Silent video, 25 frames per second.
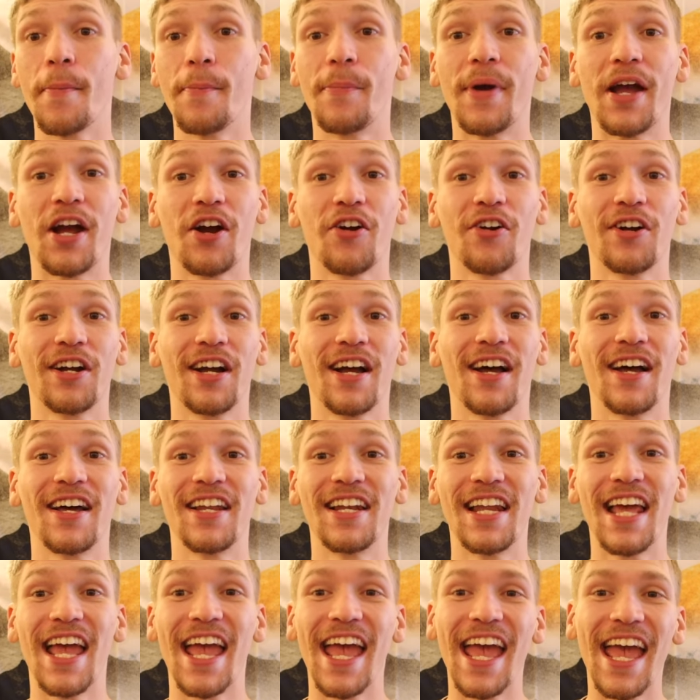bear
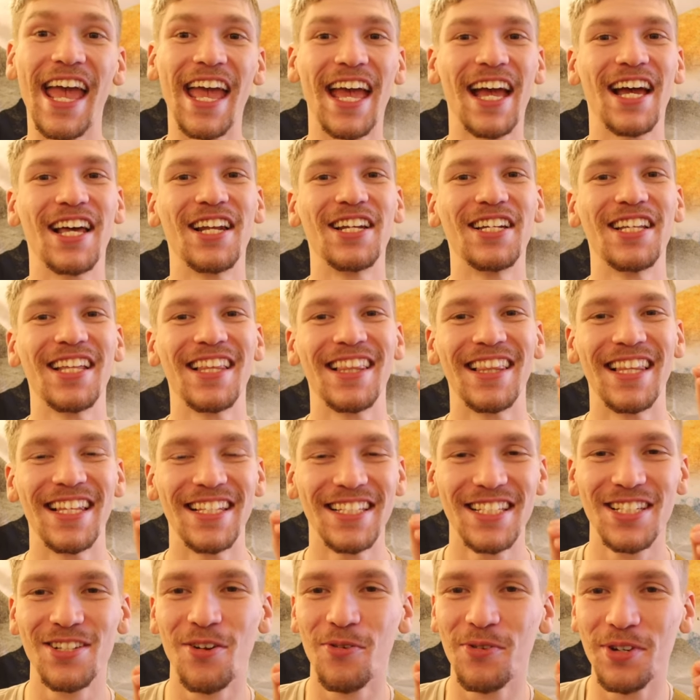gun, and
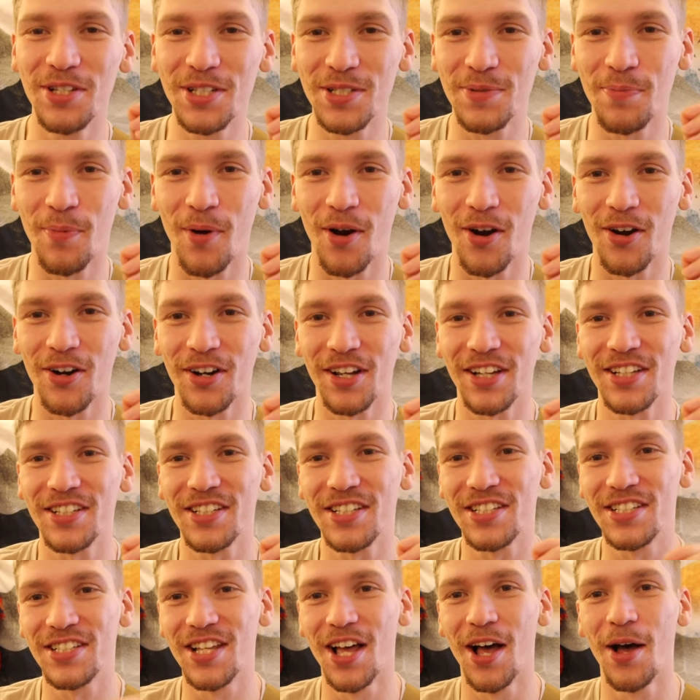this is going to spark
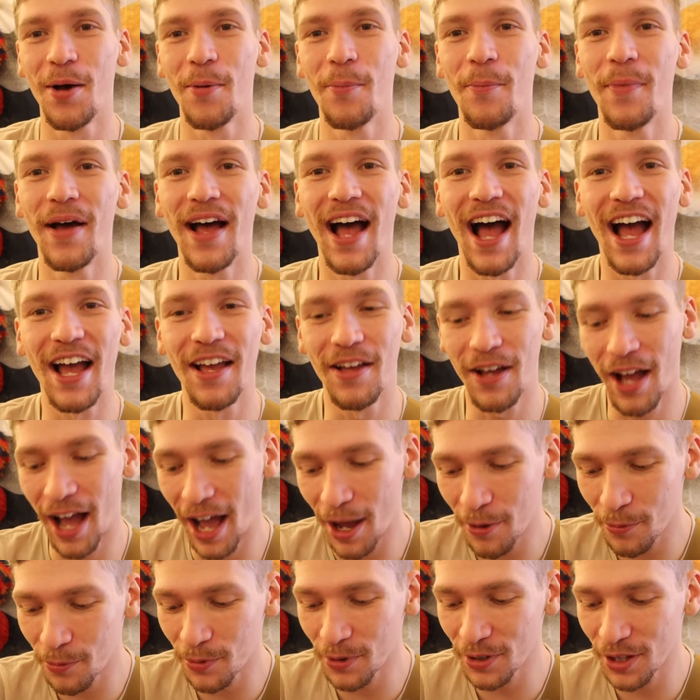some,
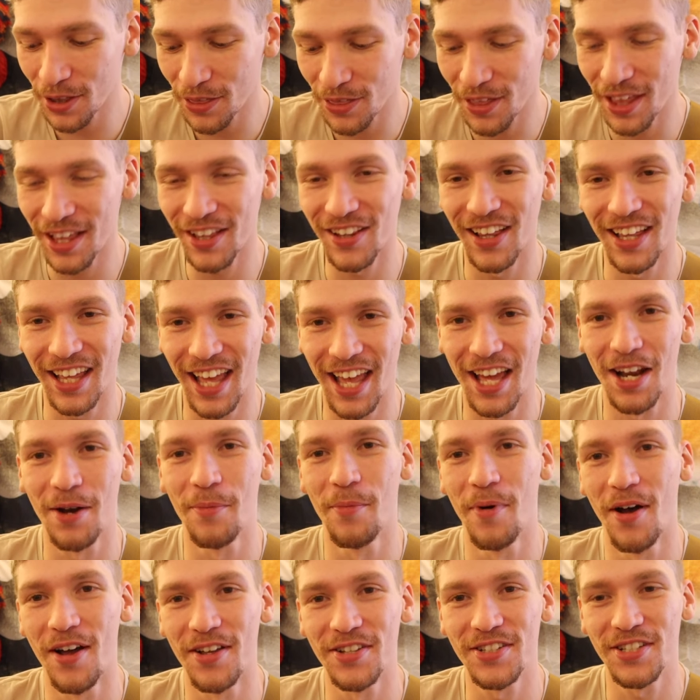I really think, like,
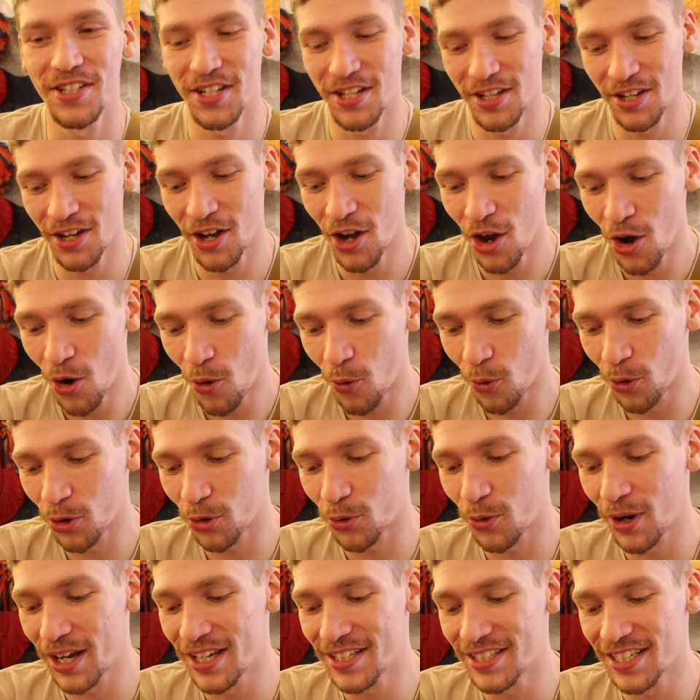animosity or
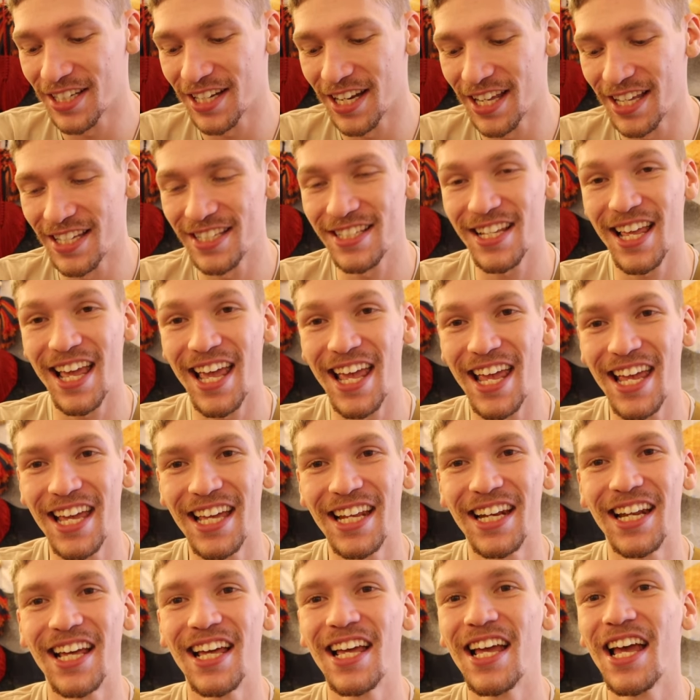craziness
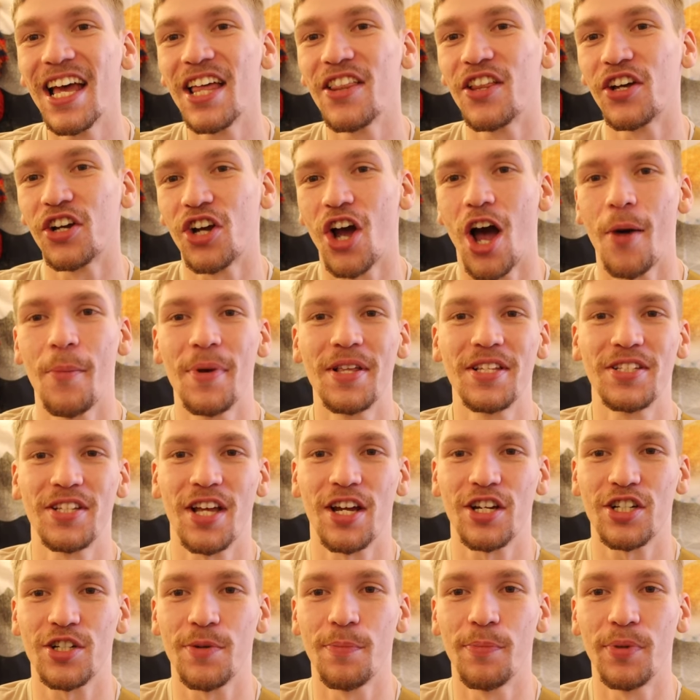in the comment
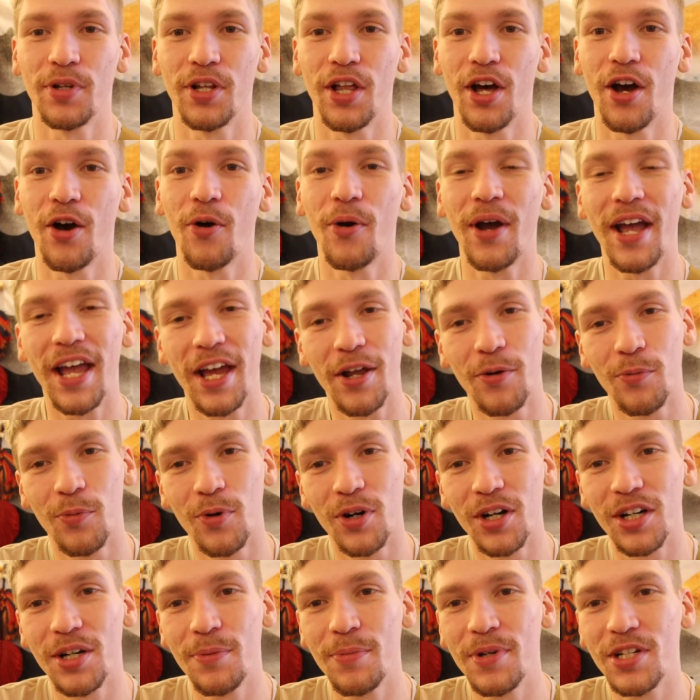section below, and
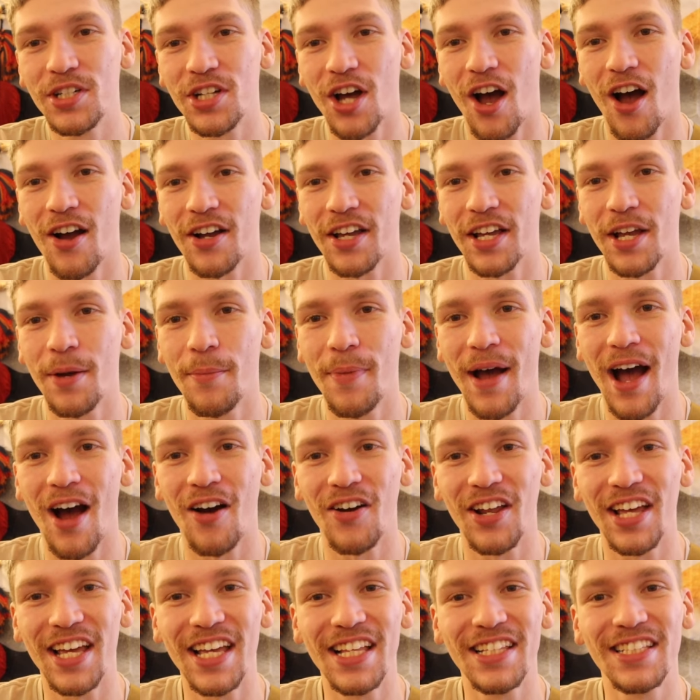we're going to be talking
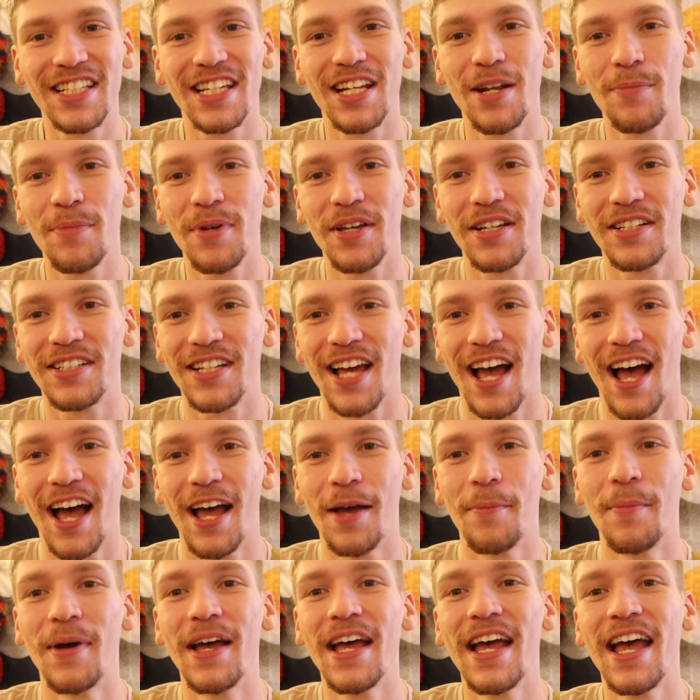about it. It's going to be a
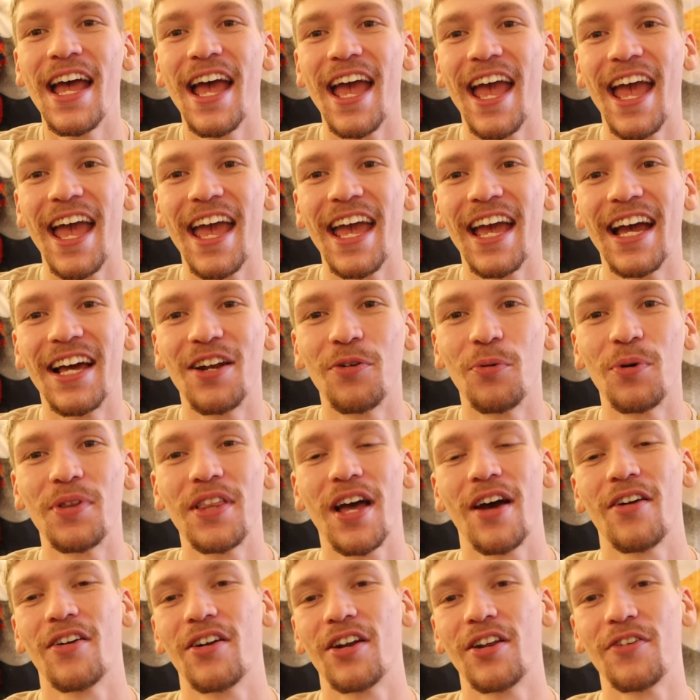time, and
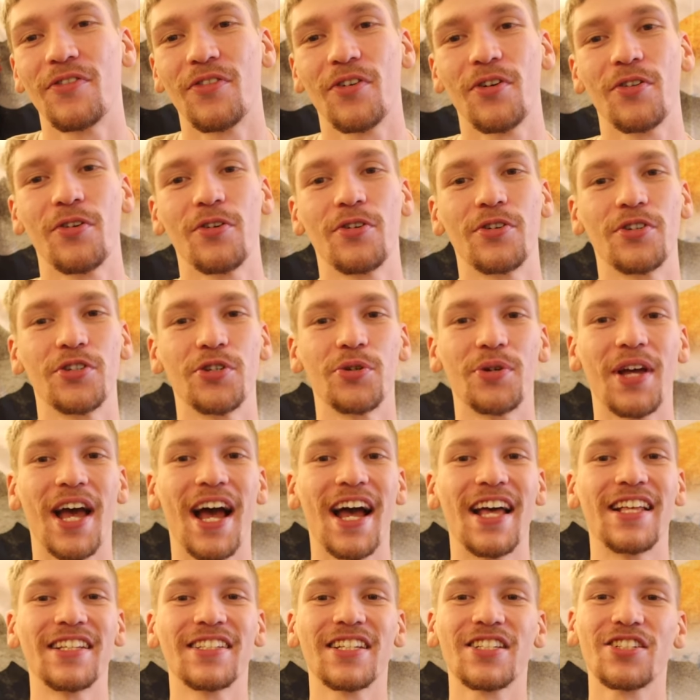without any further ado
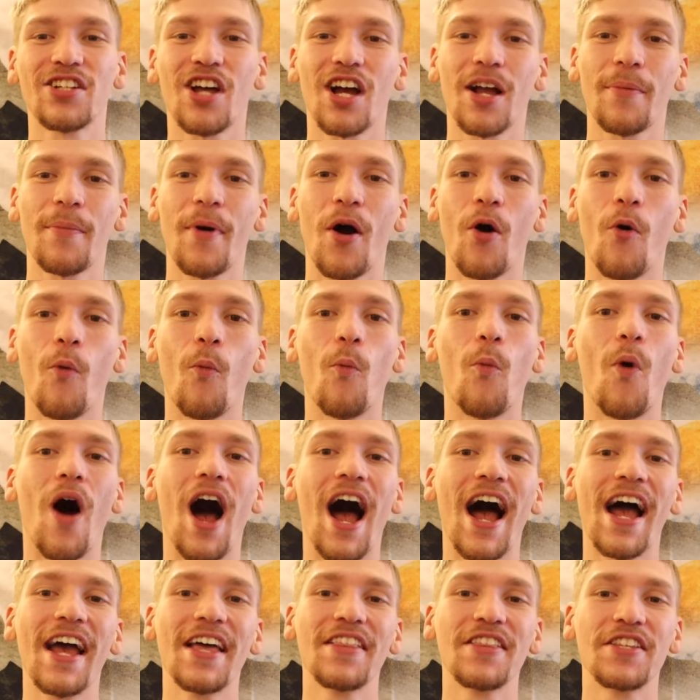guys, let's talk about
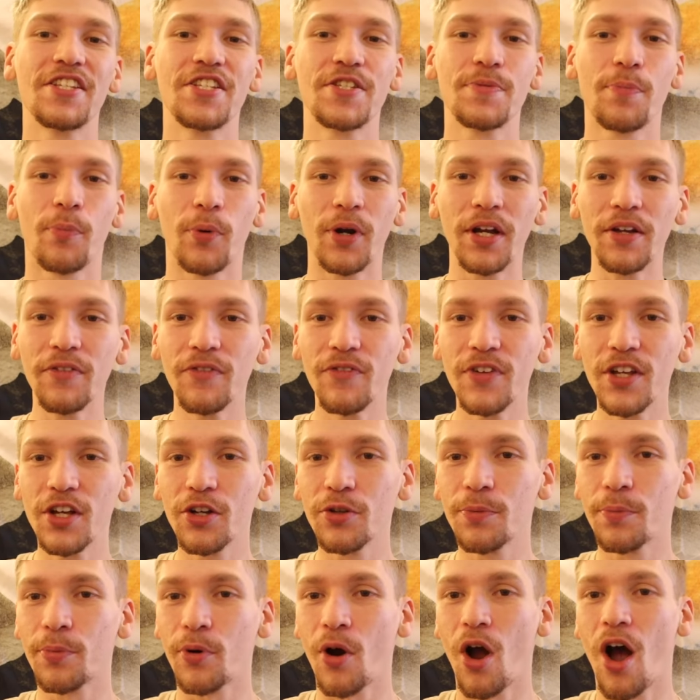why the
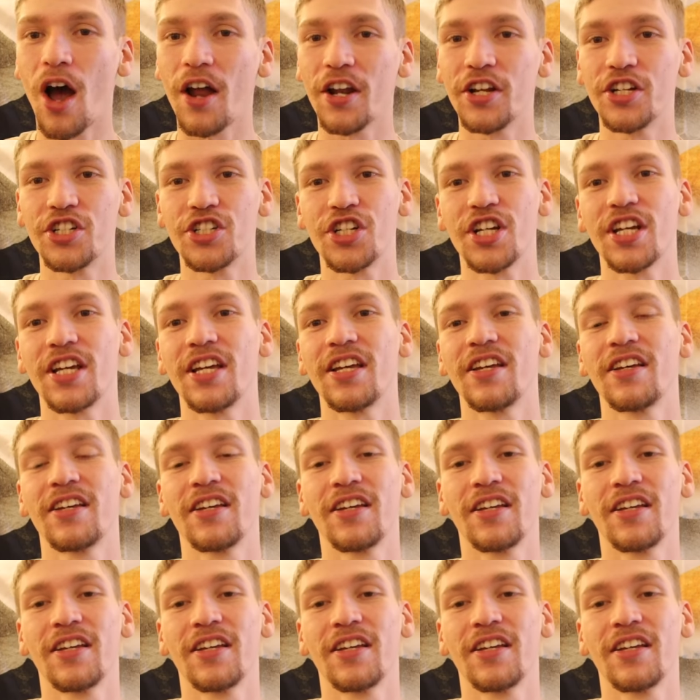Springfield Prodigy